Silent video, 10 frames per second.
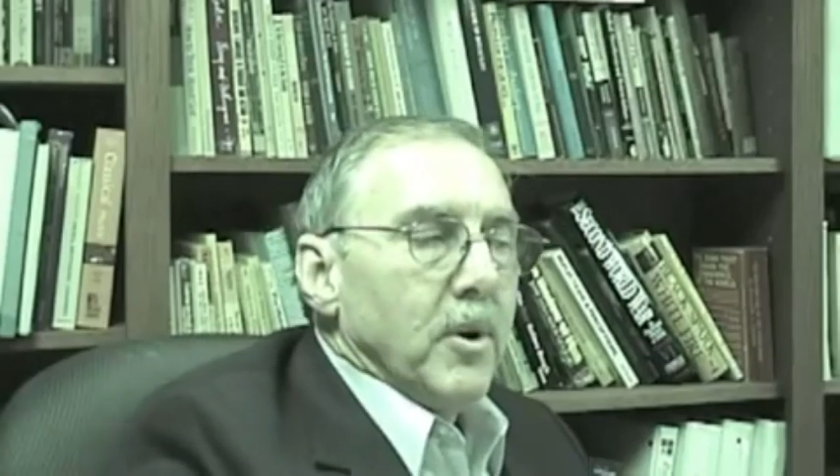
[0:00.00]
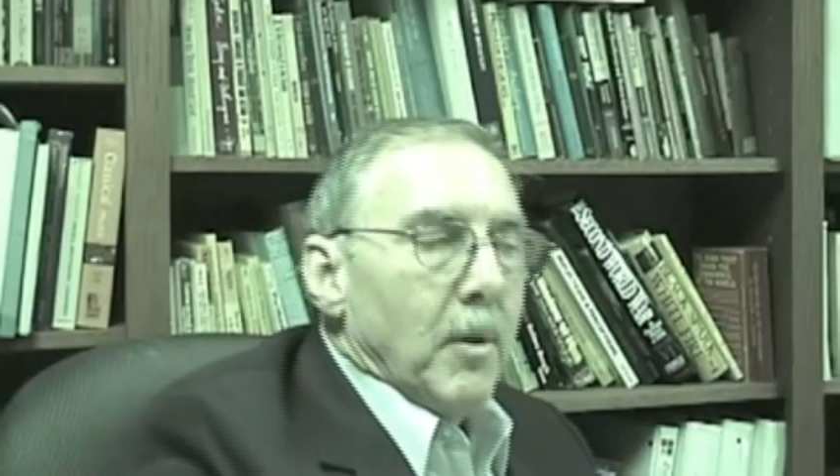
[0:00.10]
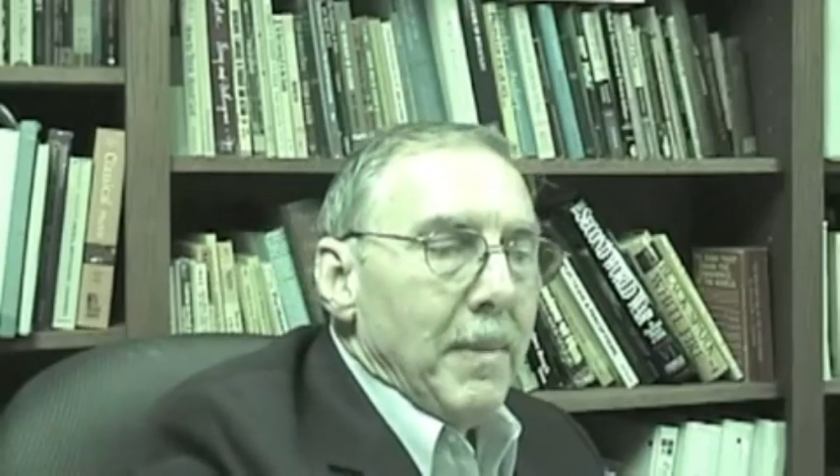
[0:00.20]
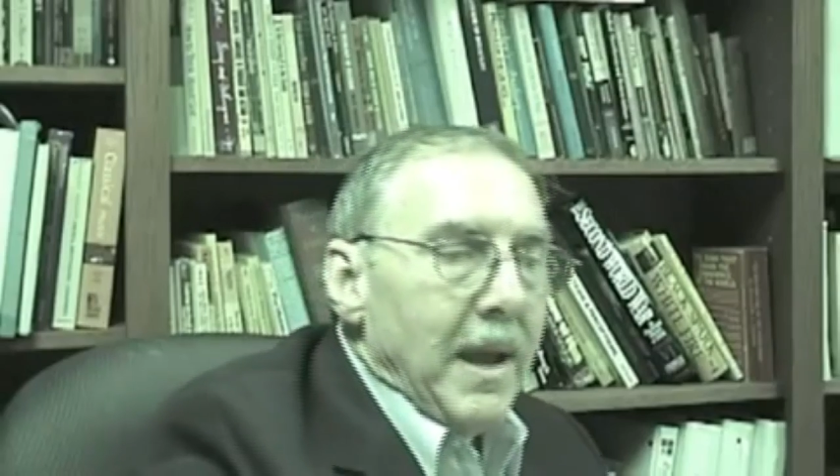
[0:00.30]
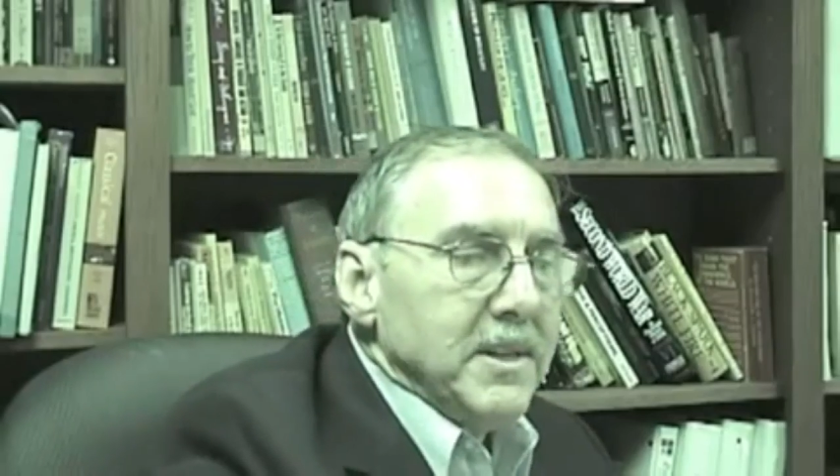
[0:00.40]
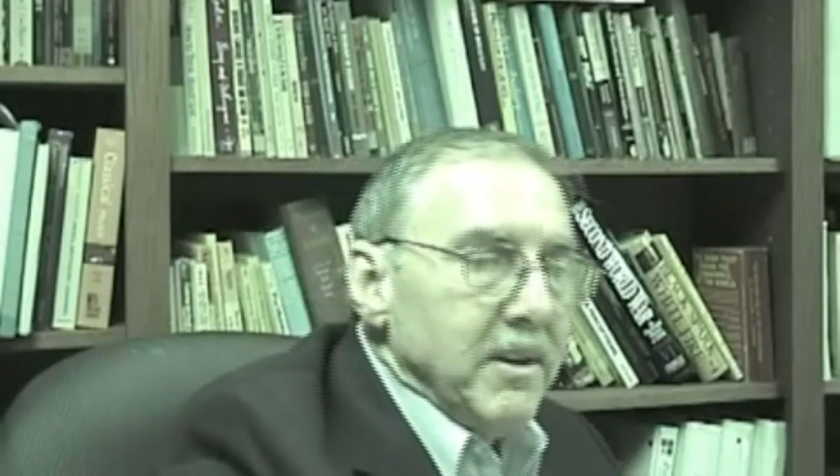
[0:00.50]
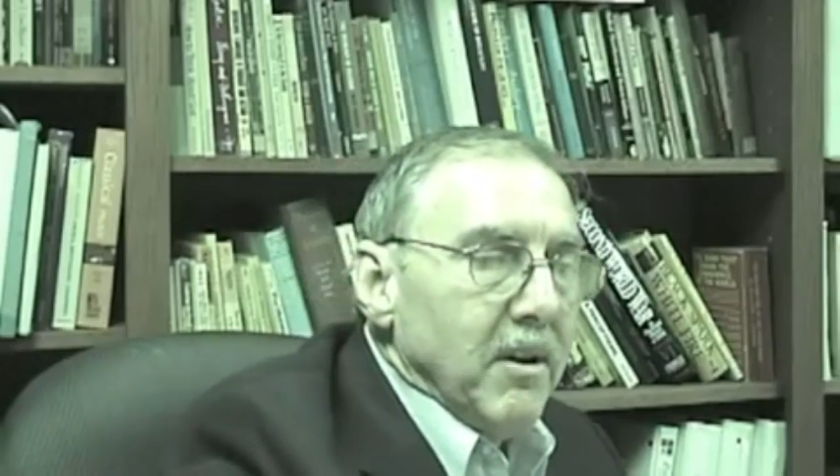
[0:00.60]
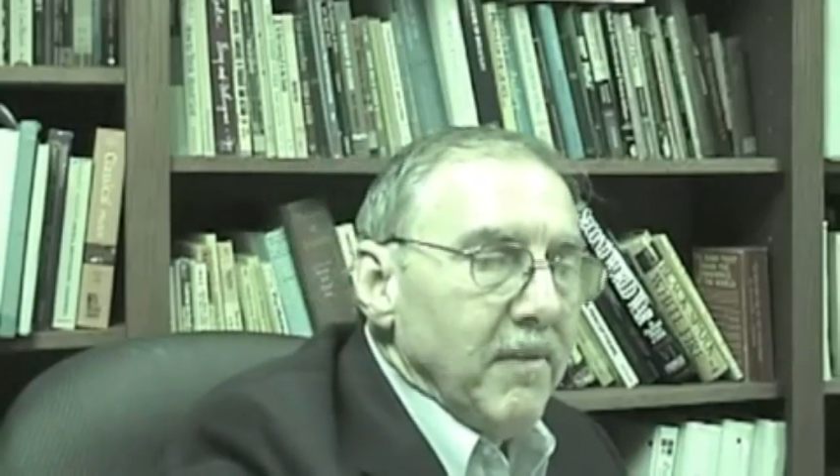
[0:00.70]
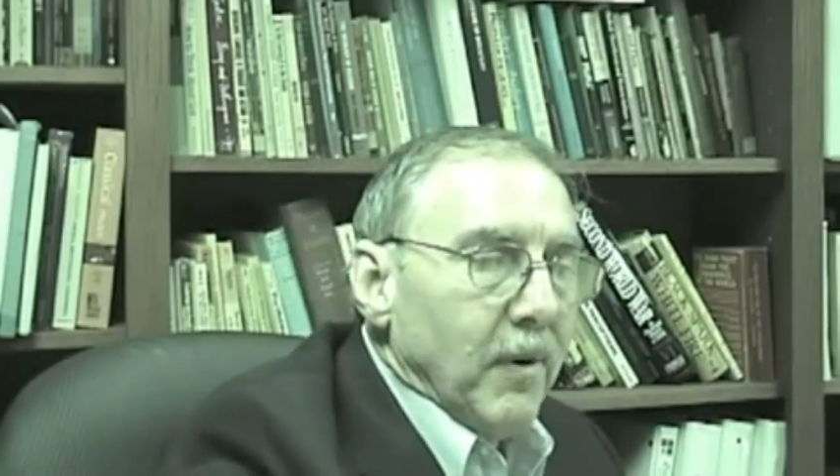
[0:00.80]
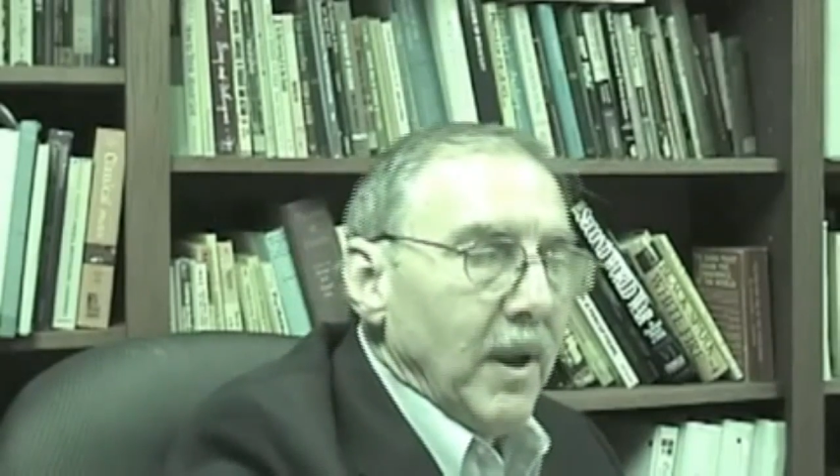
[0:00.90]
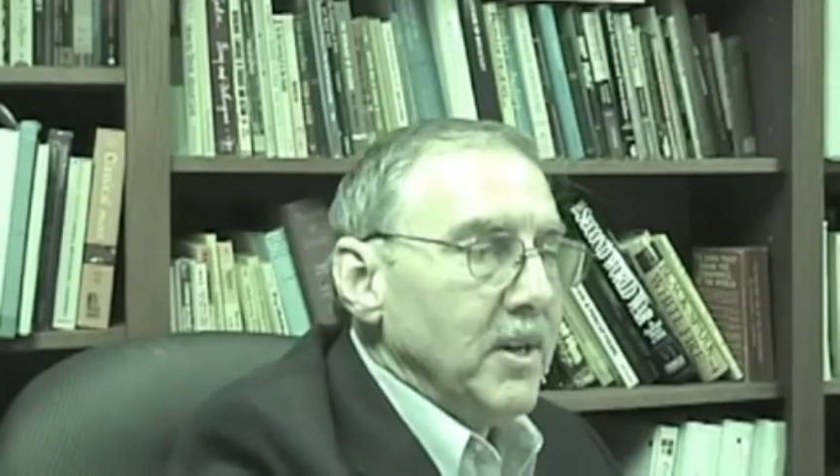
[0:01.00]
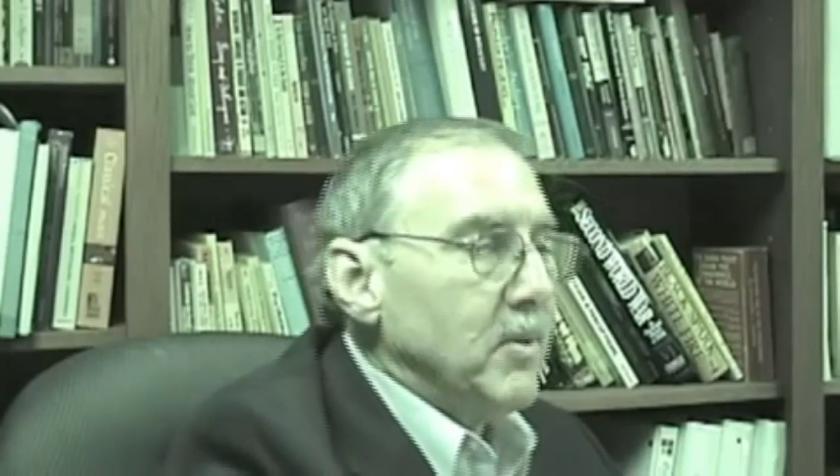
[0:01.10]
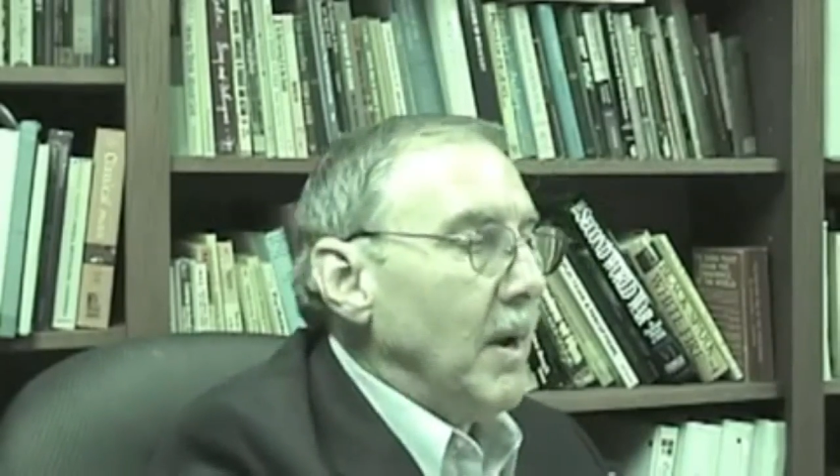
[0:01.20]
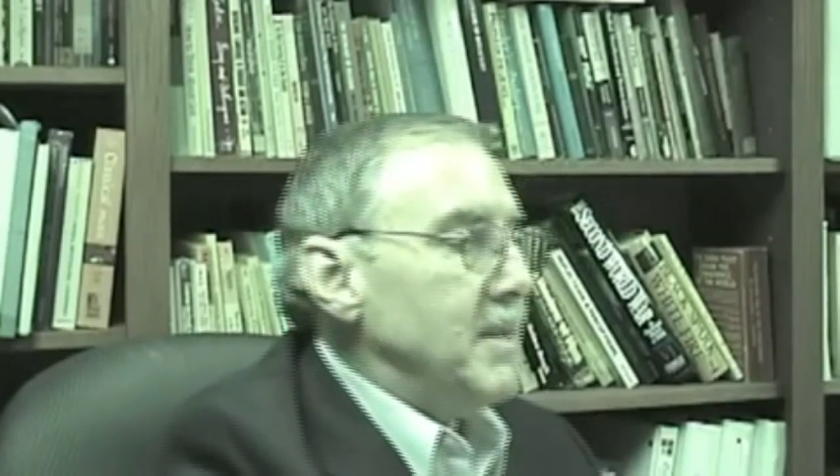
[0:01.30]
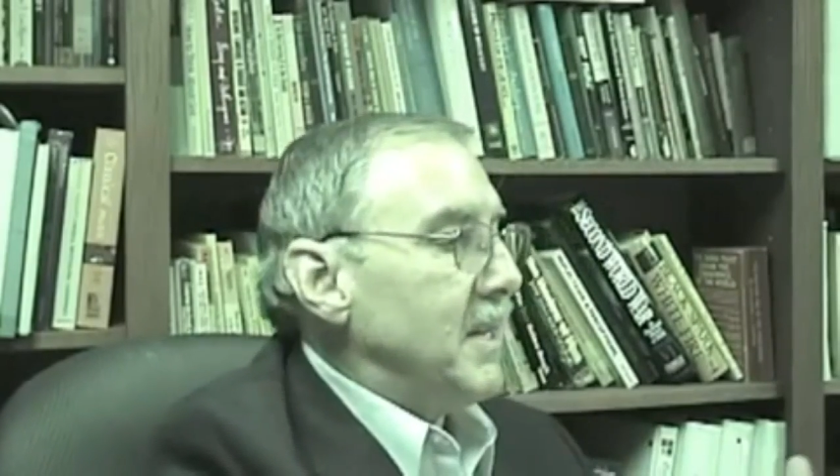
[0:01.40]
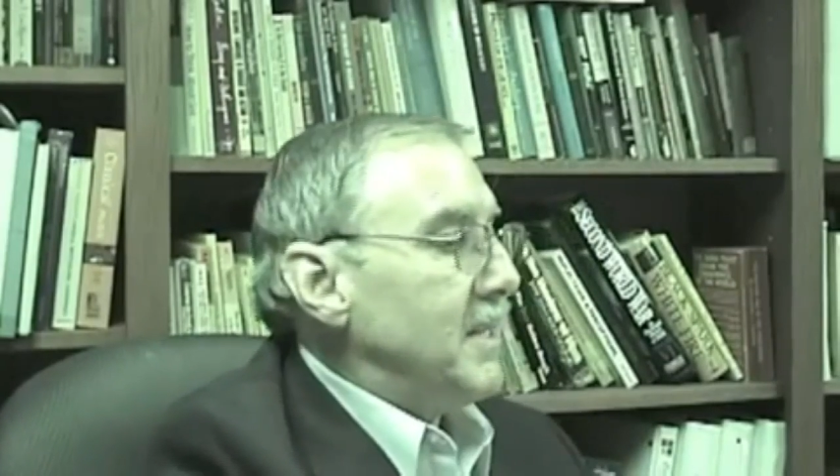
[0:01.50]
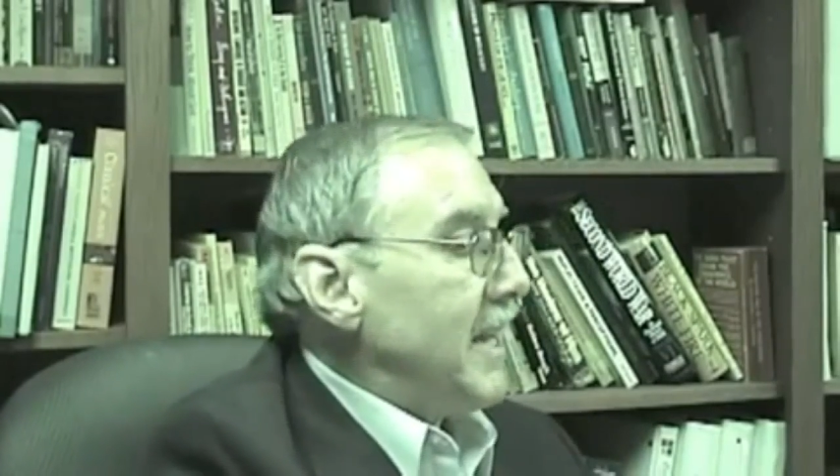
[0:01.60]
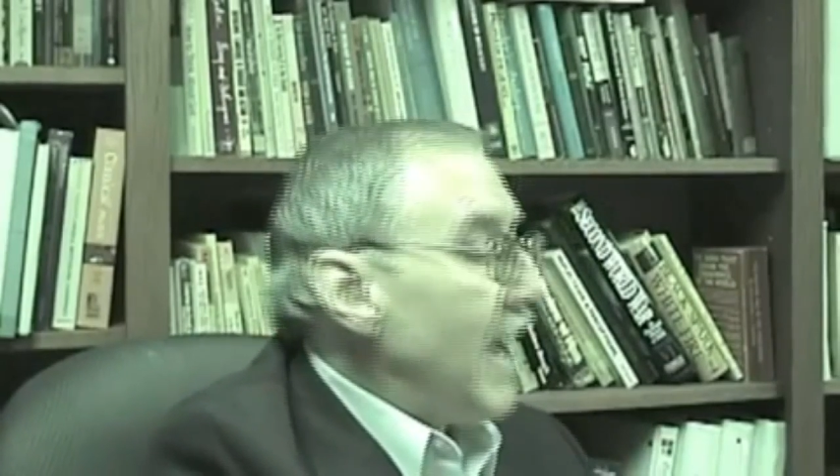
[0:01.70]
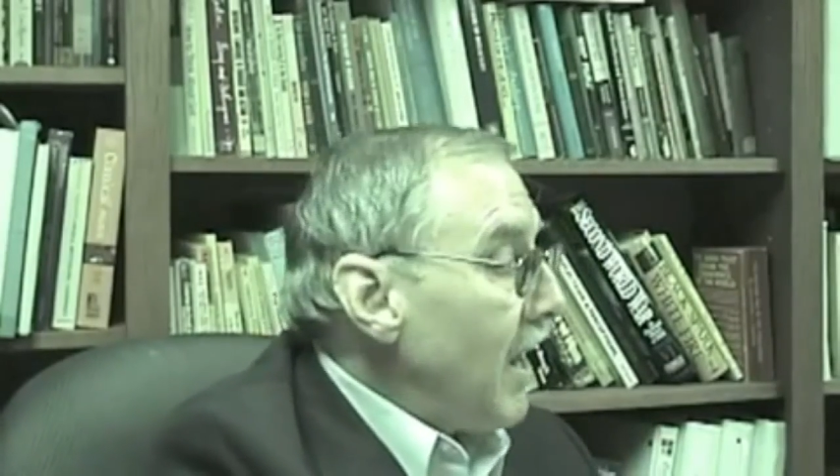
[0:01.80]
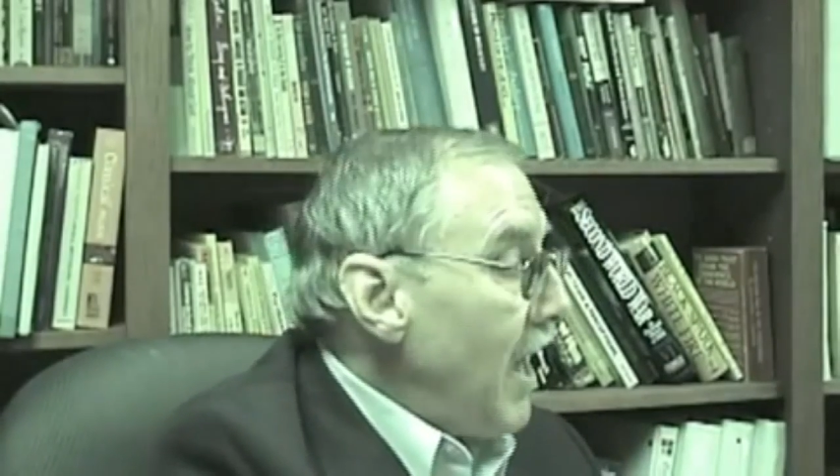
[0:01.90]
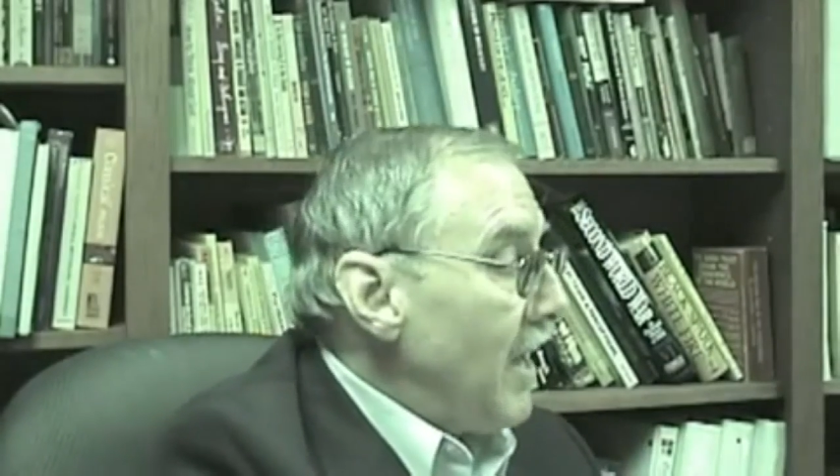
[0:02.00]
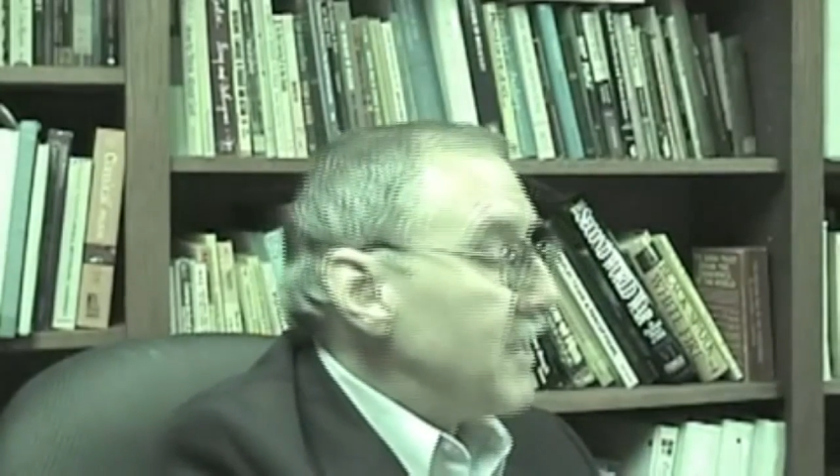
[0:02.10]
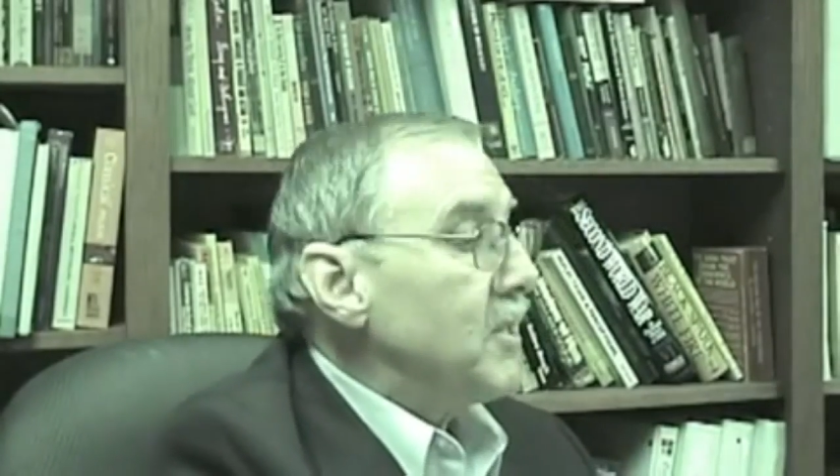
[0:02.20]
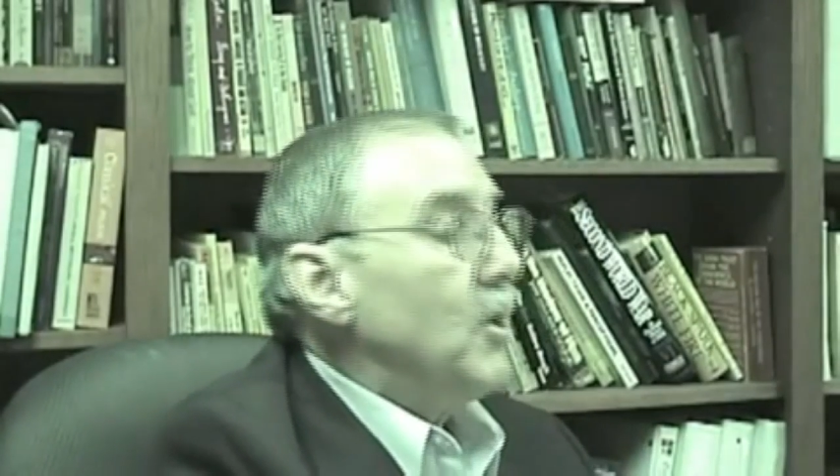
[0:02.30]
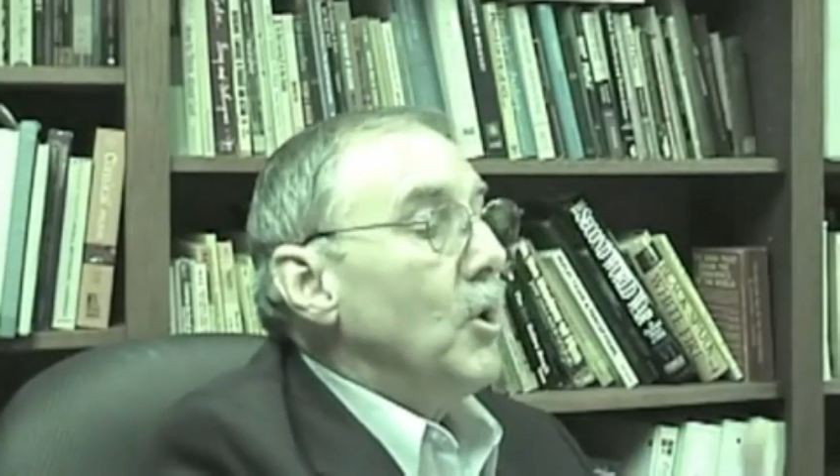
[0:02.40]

your imaginary friend tries to tell us